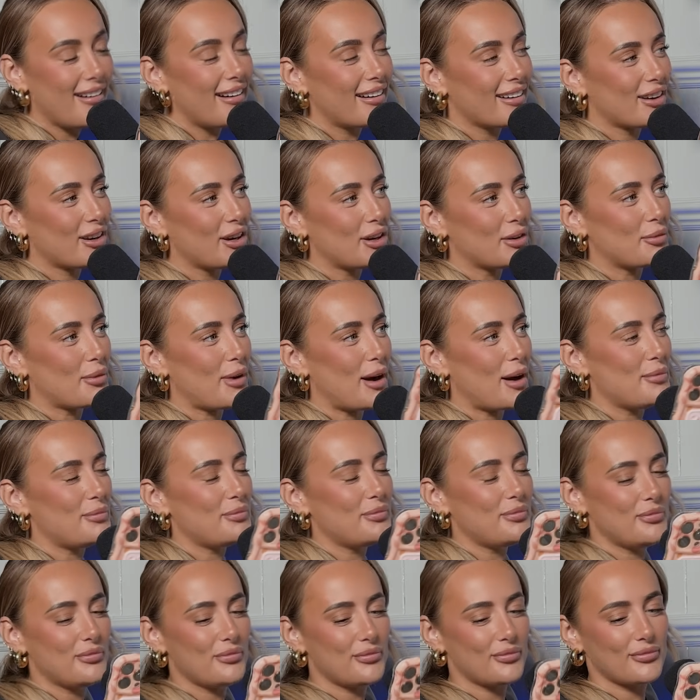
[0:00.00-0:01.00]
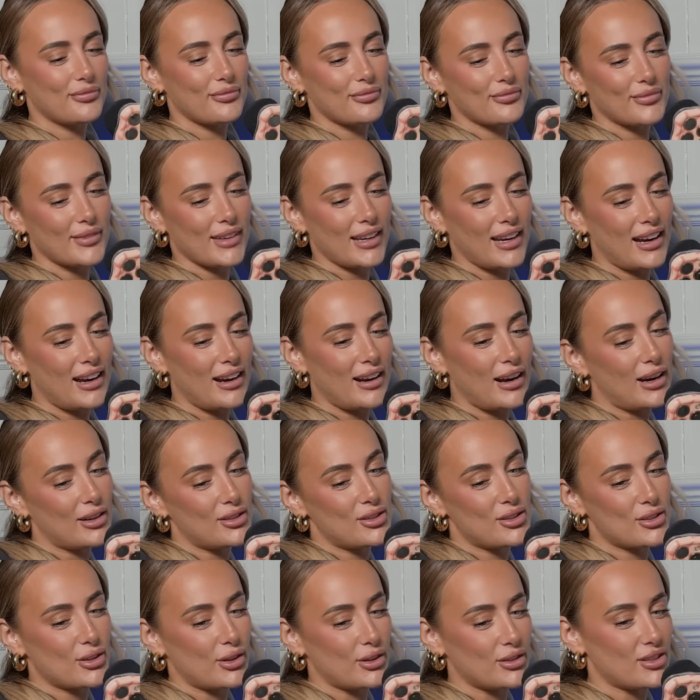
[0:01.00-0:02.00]
Good one. I
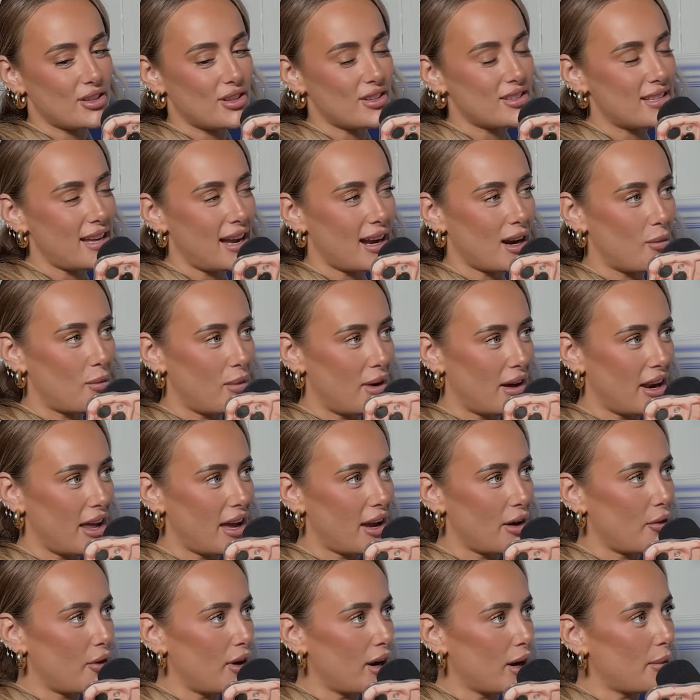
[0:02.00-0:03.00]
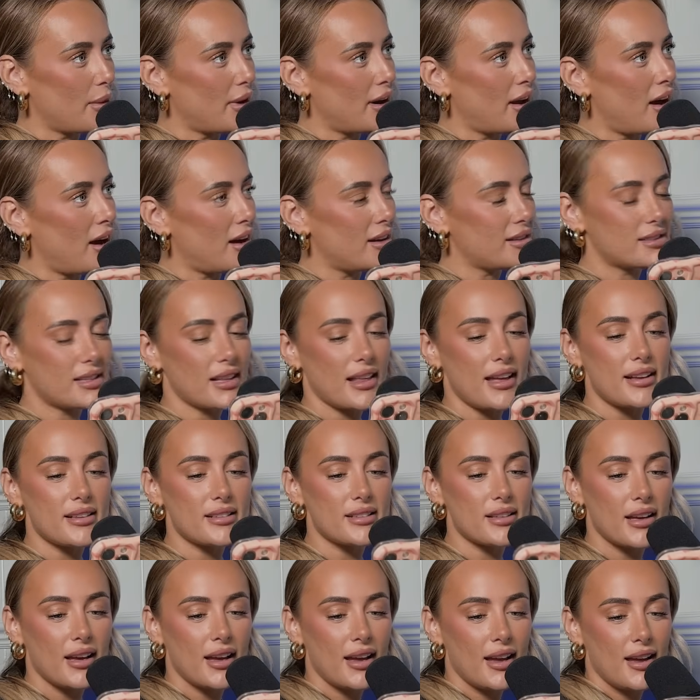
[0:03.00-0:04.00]
just got to the second one. I already want to ask
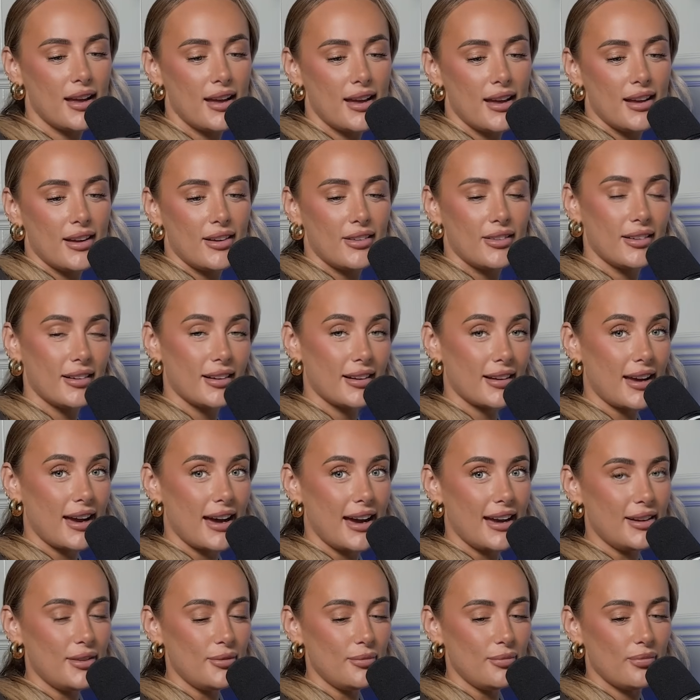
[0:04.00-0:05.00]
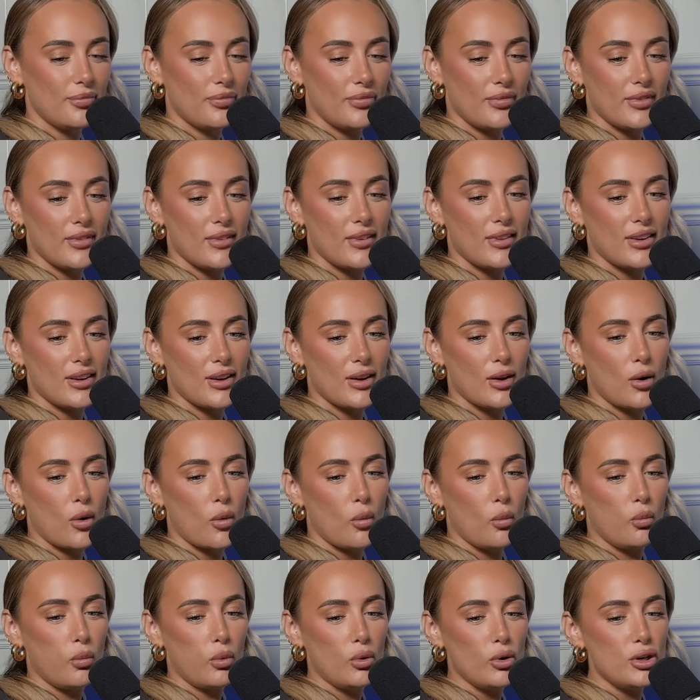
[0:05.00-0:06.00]
this. Okay.
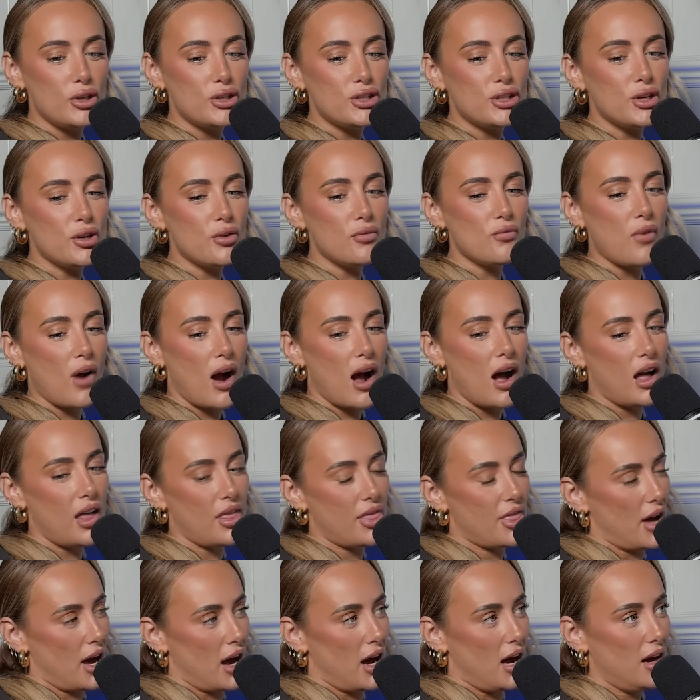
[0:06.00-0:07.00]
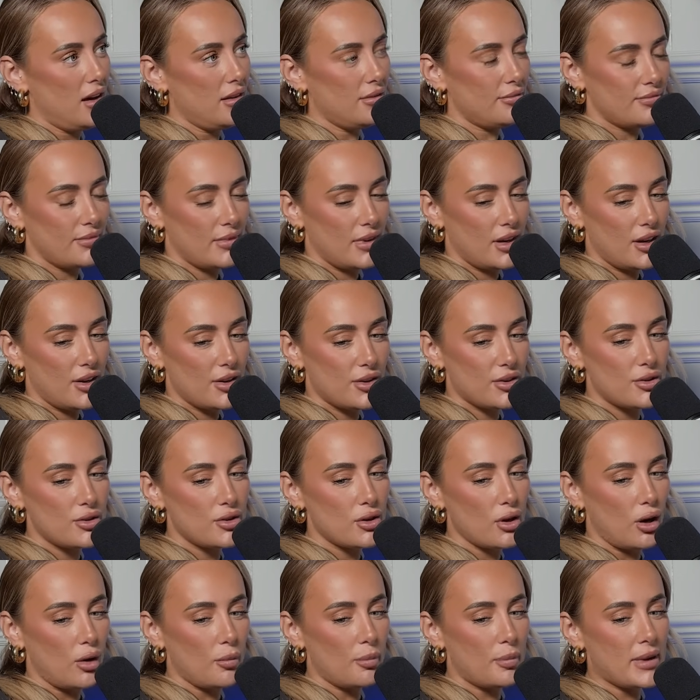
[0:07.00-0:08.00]
Would you rather
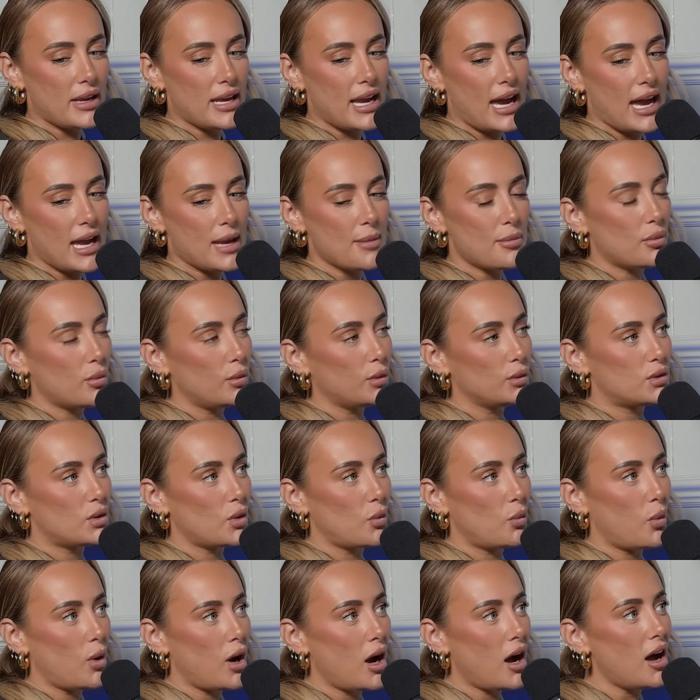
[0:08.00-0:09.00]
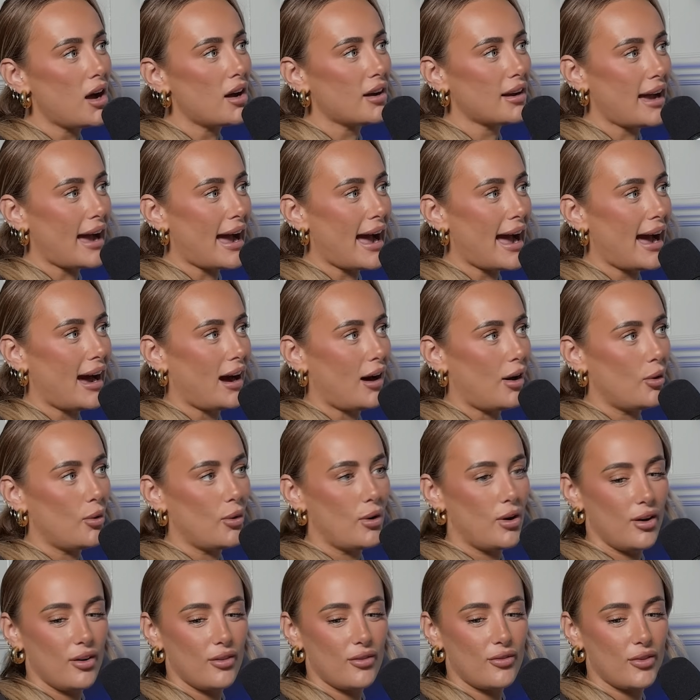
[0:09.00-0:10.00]
not be able to work
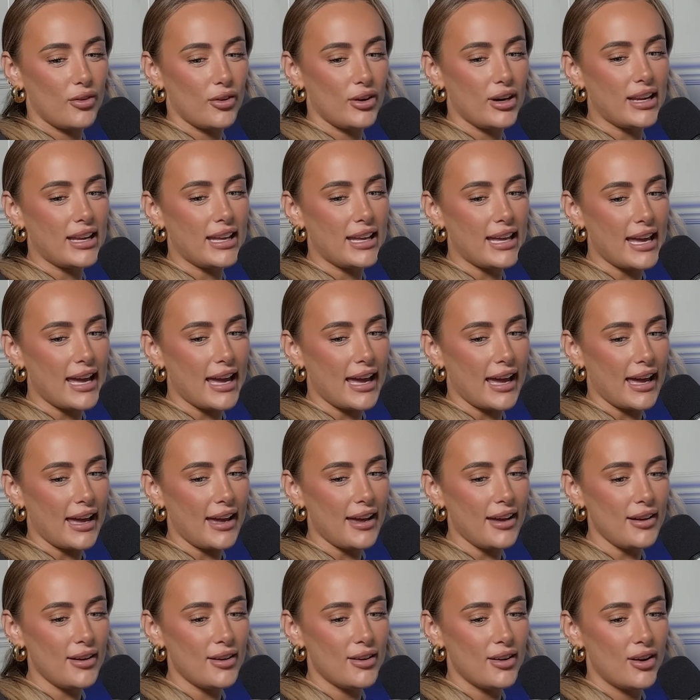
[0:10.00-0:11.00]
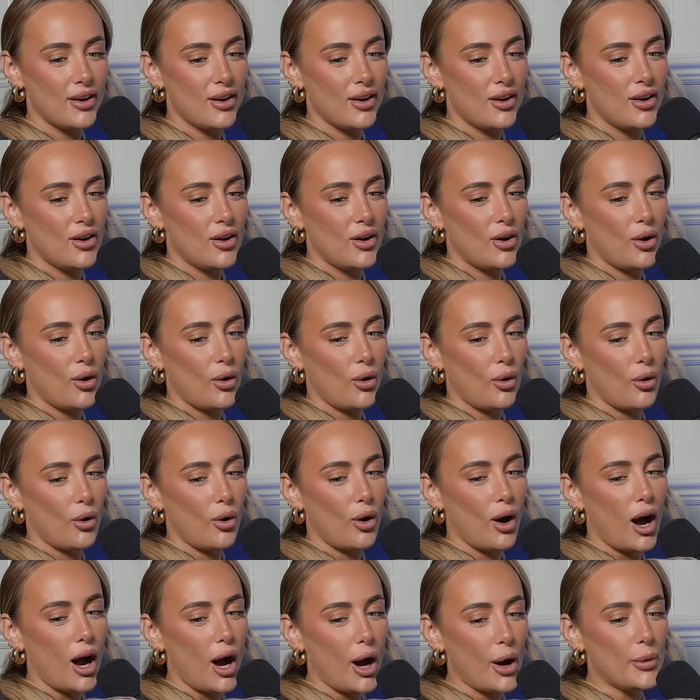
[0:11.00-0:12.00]
out for a year
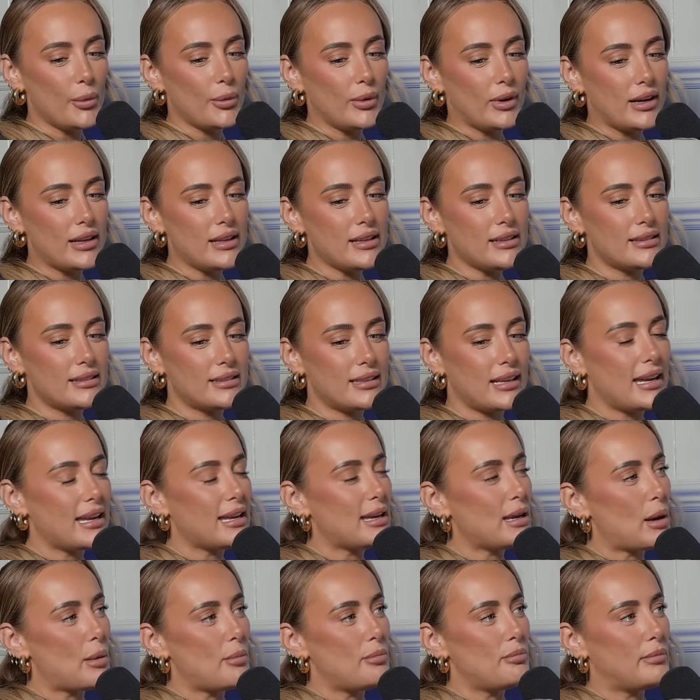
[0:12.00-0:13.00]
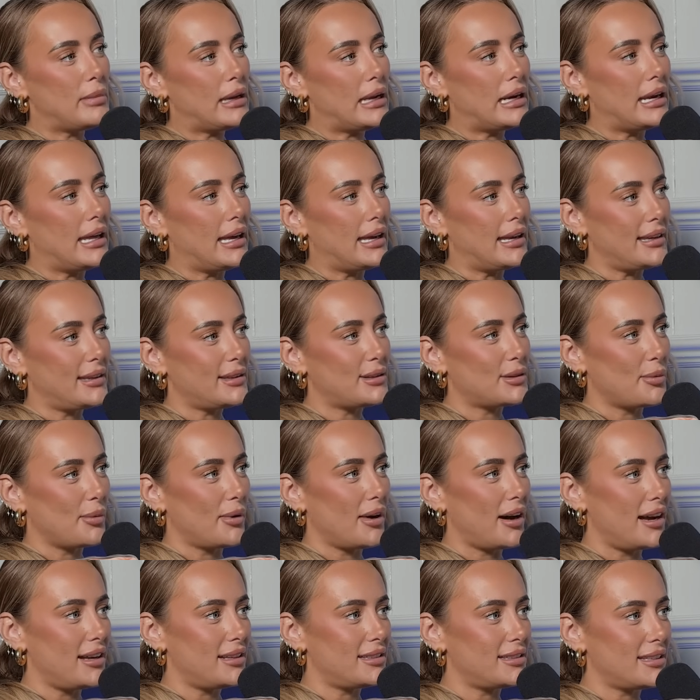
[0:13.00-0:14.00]
or only see Millie
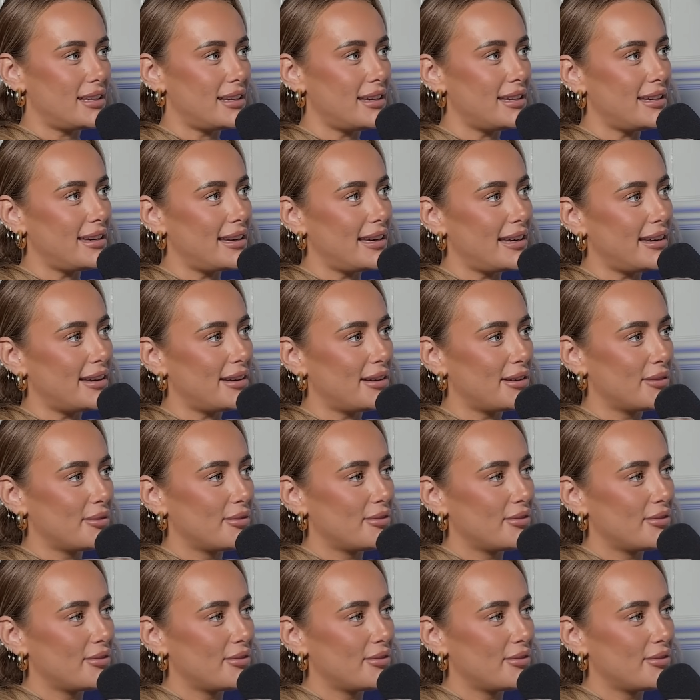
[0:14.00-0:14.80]
twice a year?